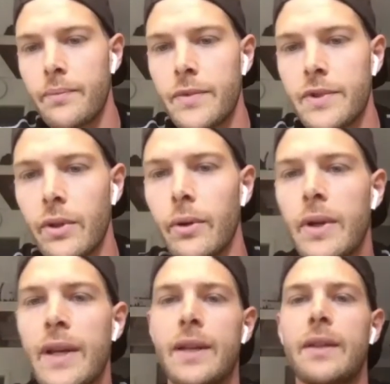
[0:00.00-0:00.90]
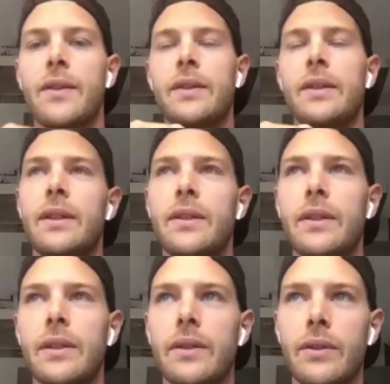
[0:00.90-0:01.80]
So the,
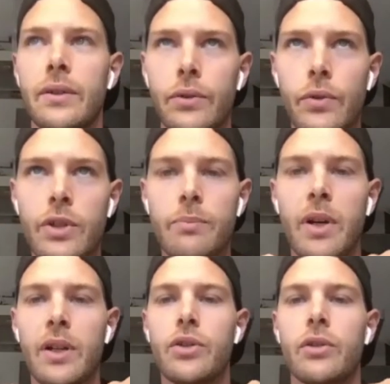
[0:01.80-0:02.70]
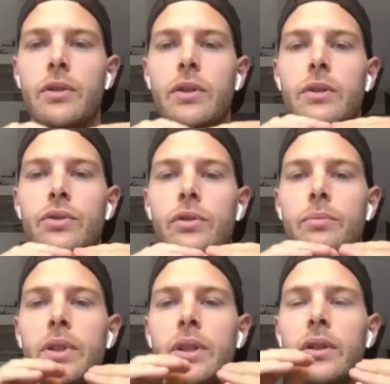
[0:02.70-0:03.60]
the, the nutrition part should,
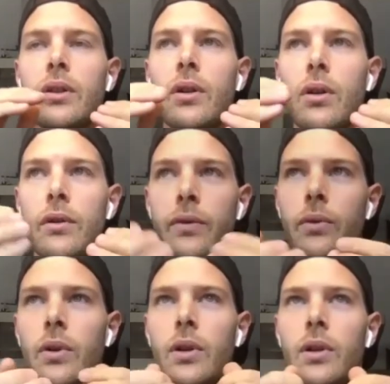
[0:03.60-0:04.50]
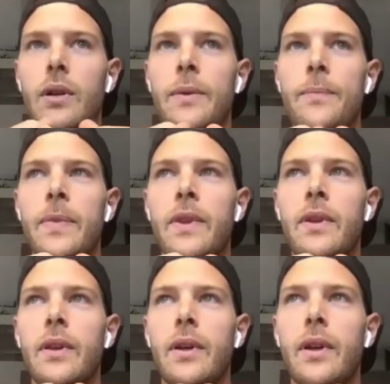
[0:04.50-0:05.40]
should be overall
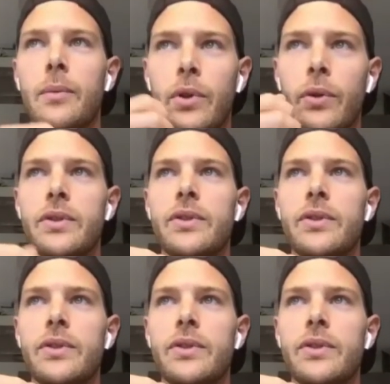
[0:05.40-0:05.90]
um, good